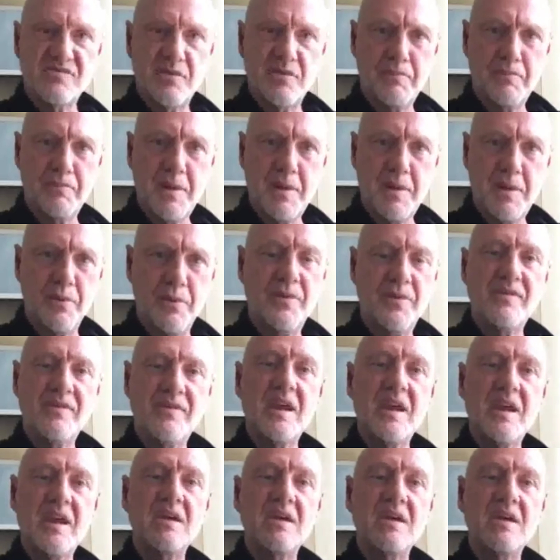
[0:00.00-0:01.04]
people that they can
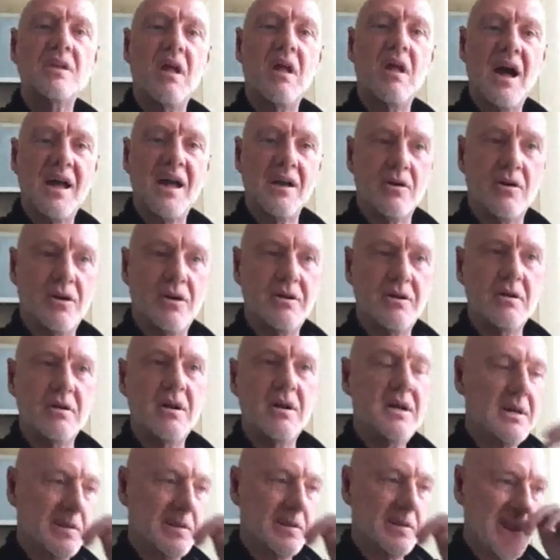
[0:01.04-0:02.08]
rely on.
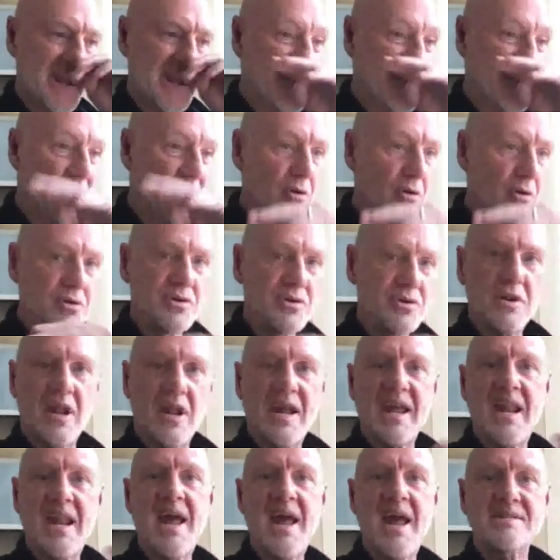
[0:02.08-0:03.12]
They can go to it like an
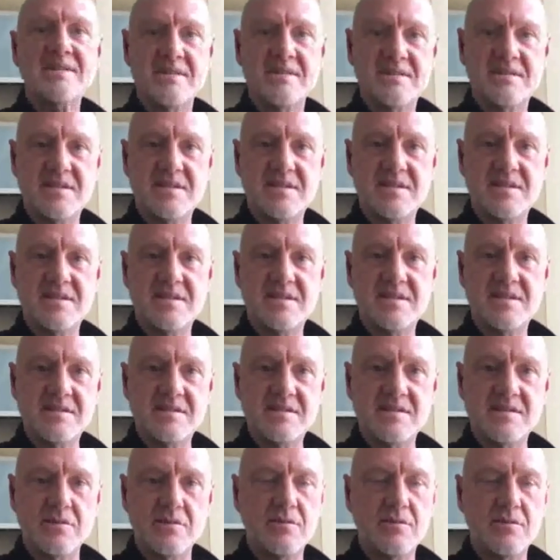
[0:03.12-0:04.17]
acid test.
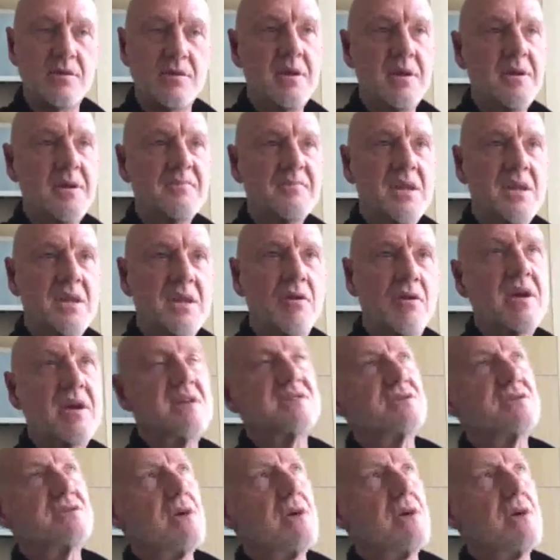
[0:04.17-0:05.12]
So, they can